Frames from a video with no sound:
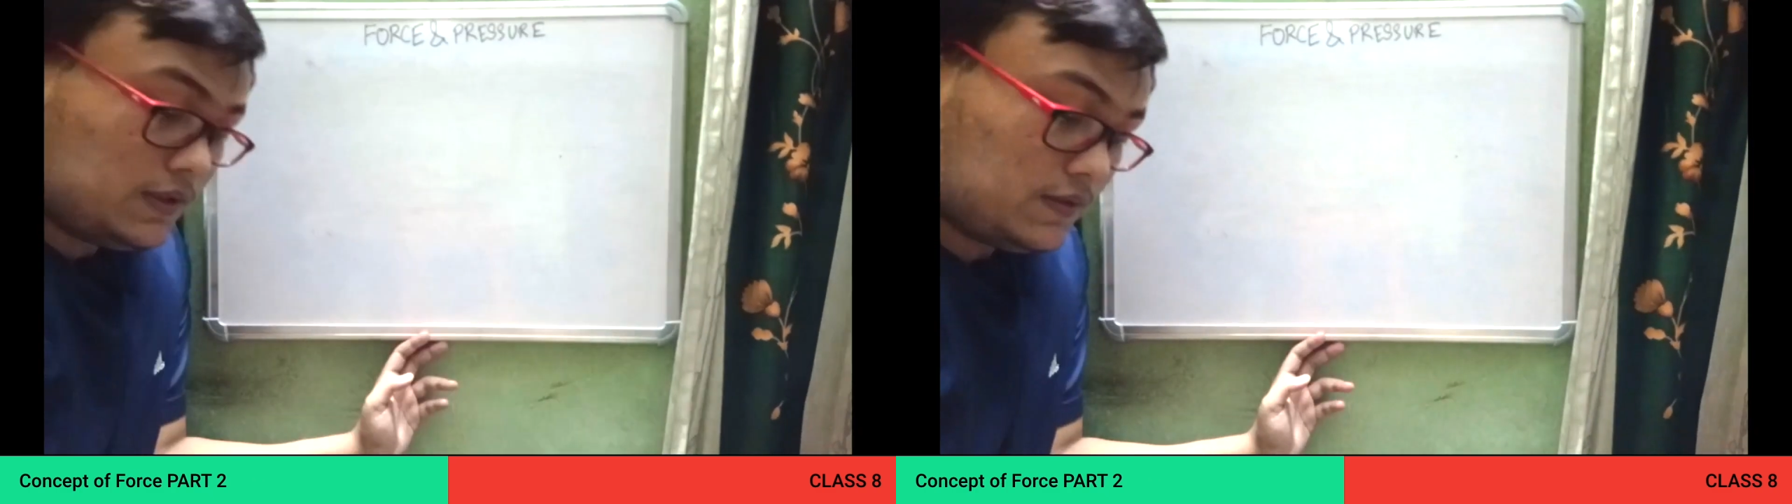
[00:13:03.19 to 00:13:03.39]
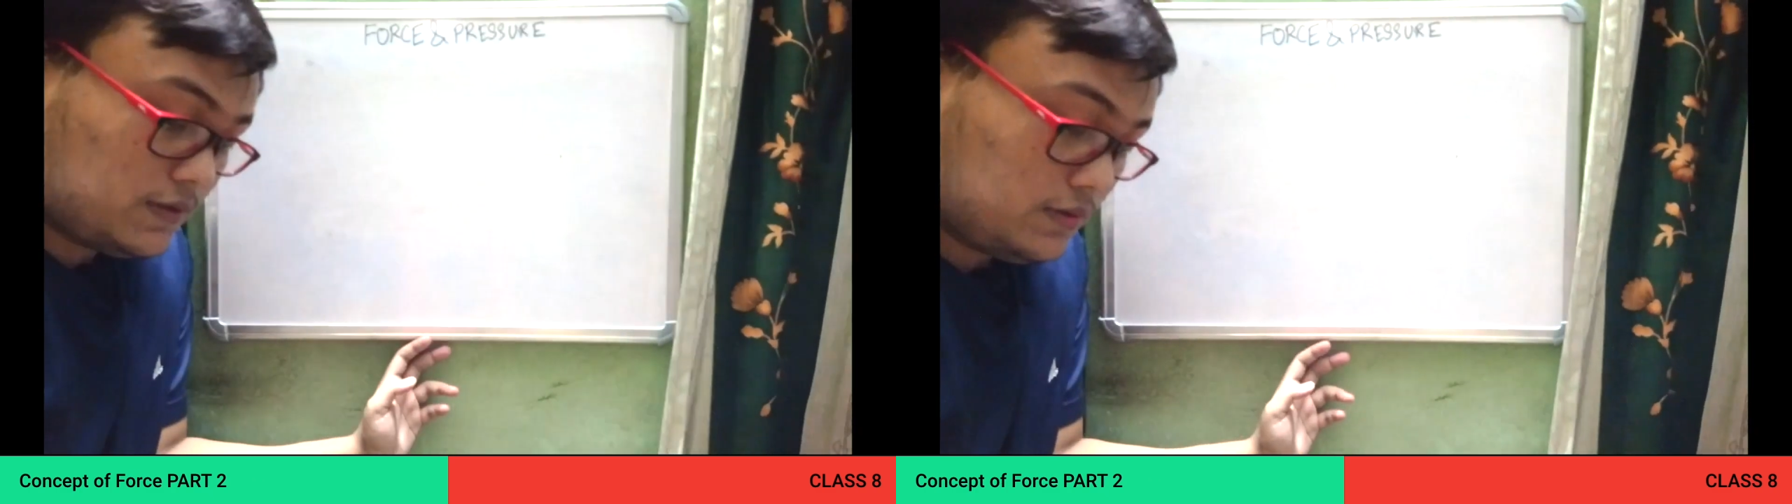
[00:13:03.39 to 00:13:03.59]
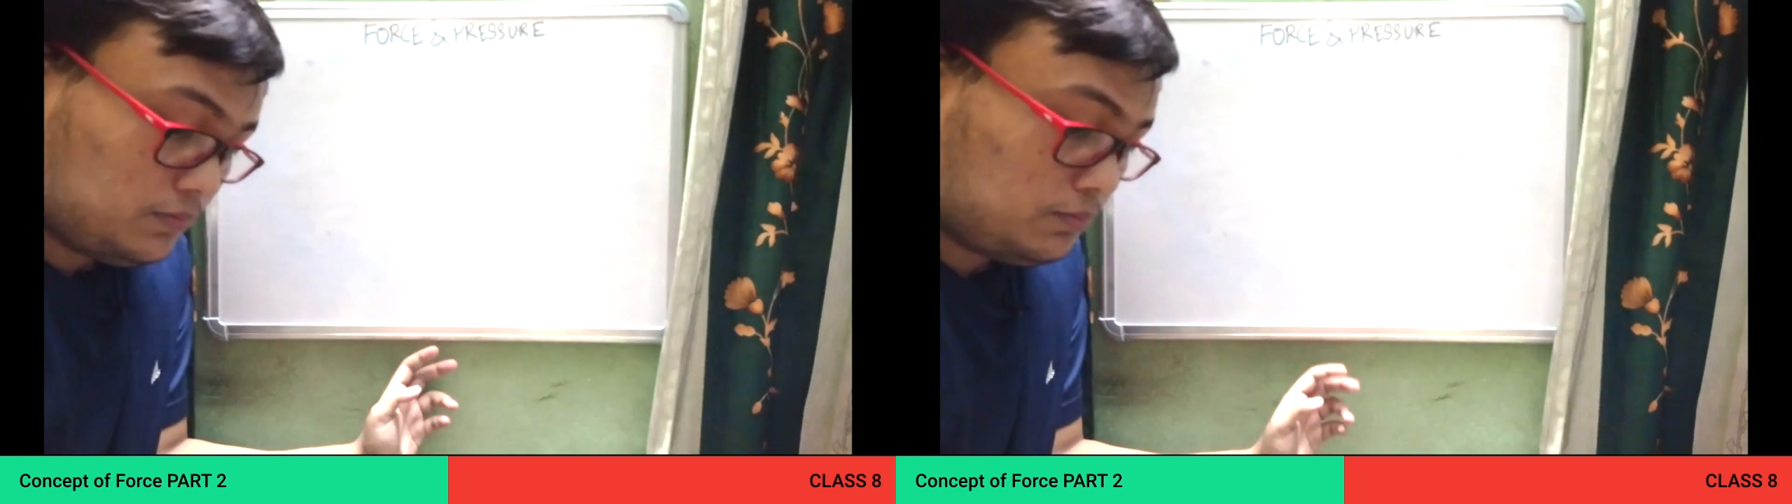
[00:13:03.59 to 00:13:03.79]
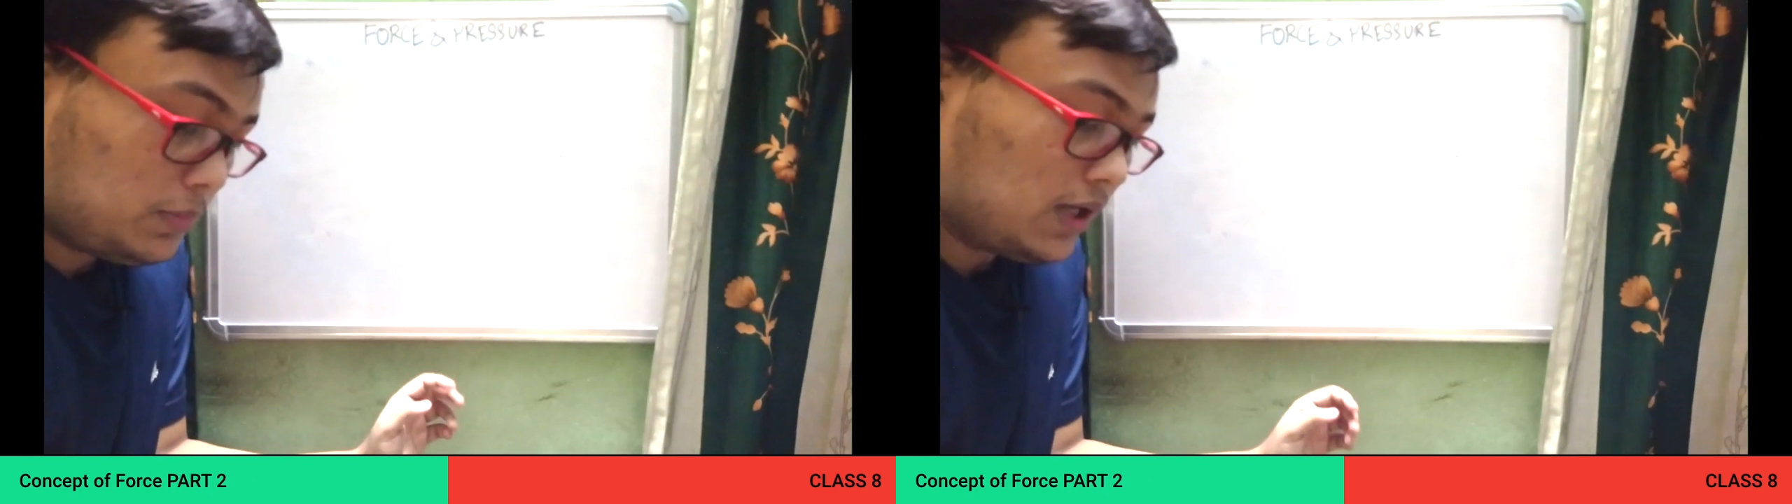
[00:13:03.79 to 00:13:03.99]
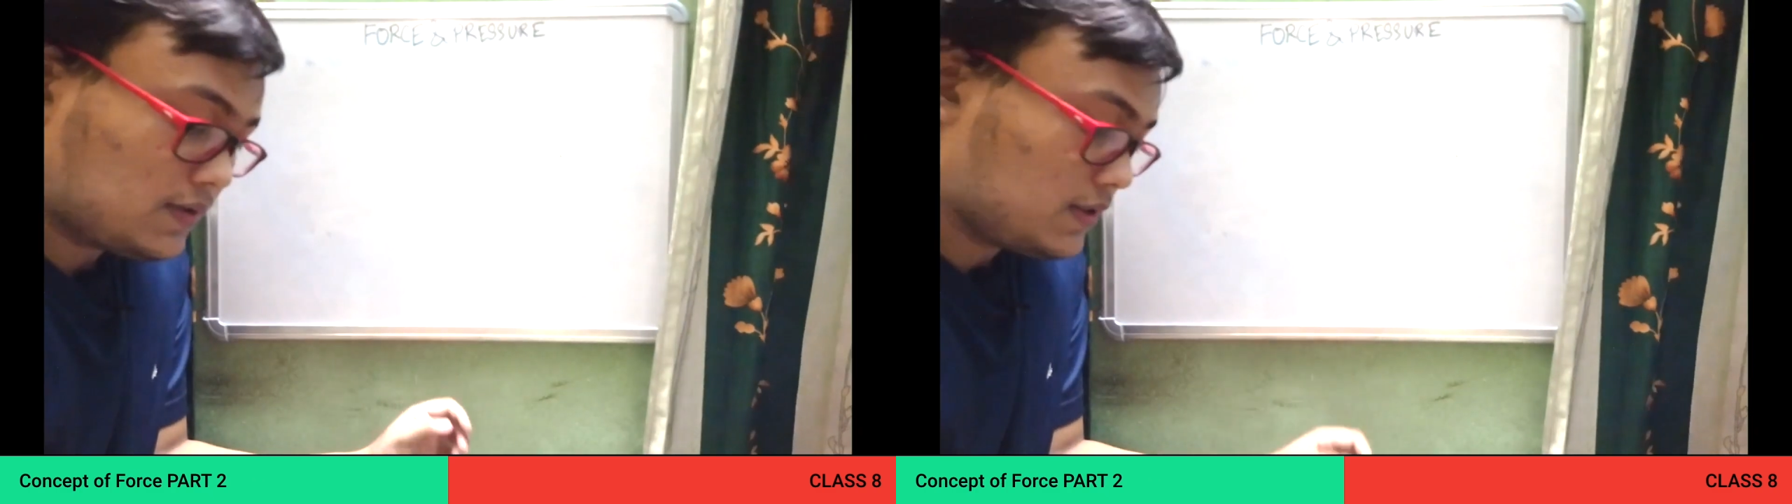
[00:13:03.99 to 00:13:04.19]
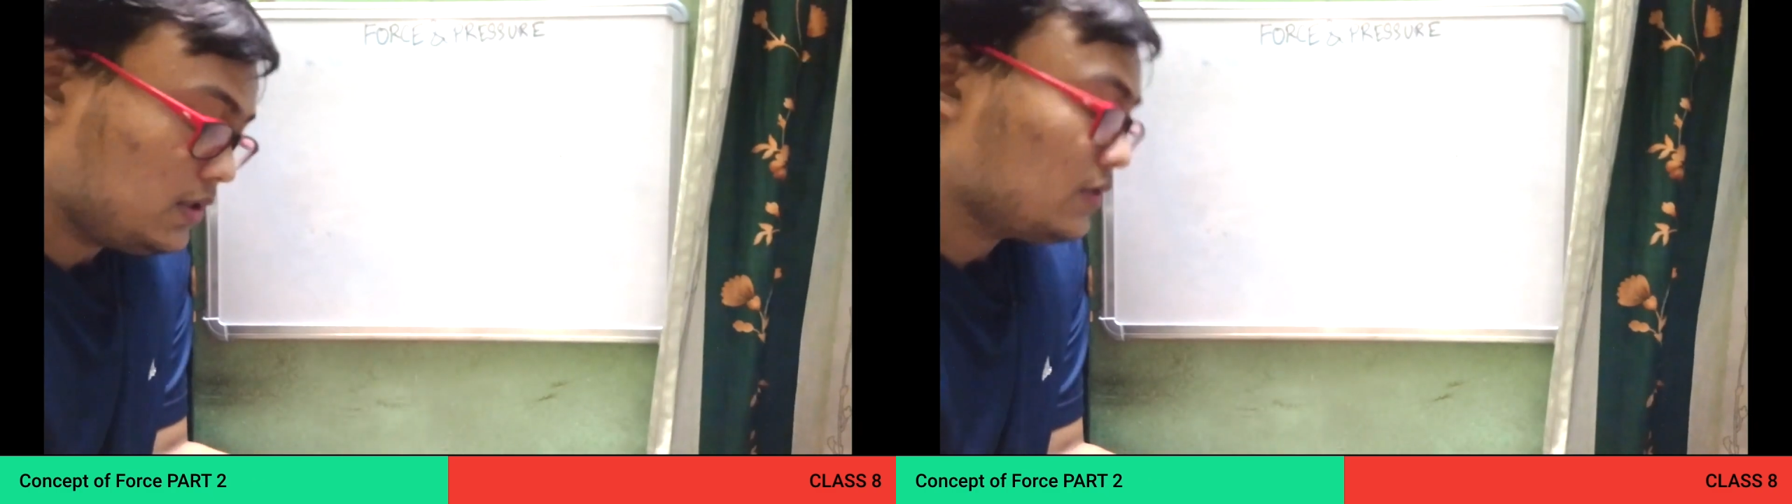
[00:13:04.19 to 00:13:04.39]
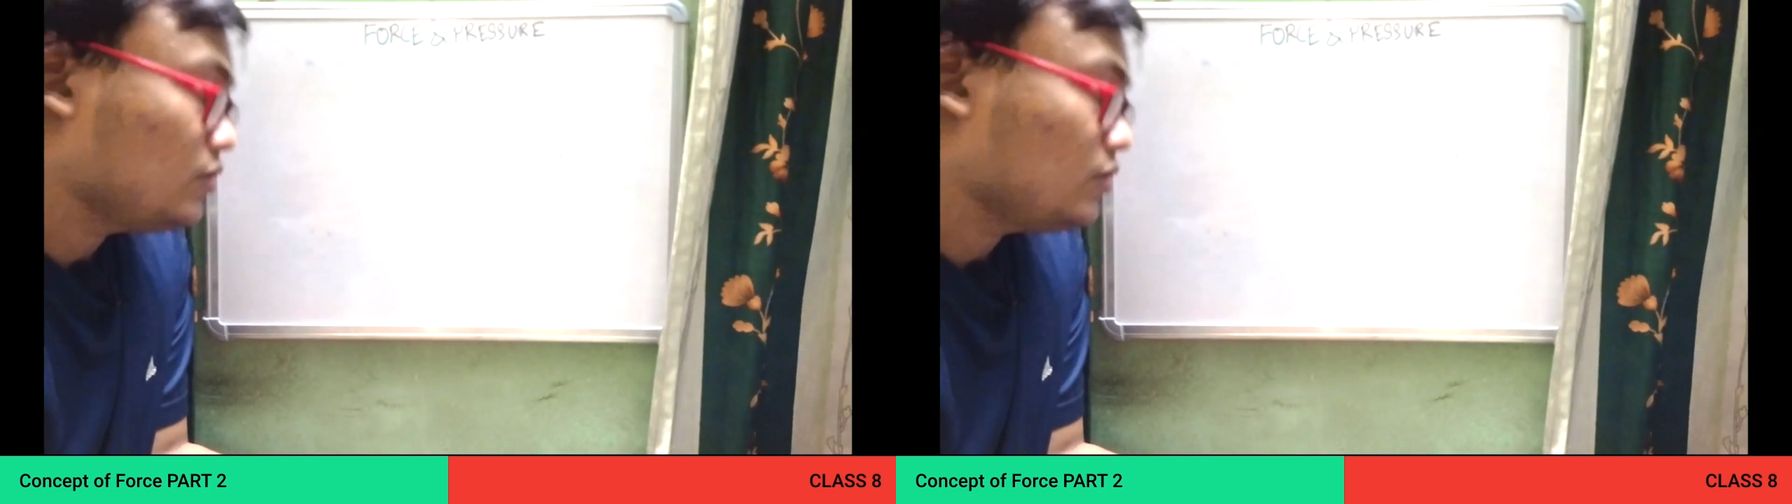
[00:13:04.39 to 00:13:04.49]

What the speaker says: is Pascal's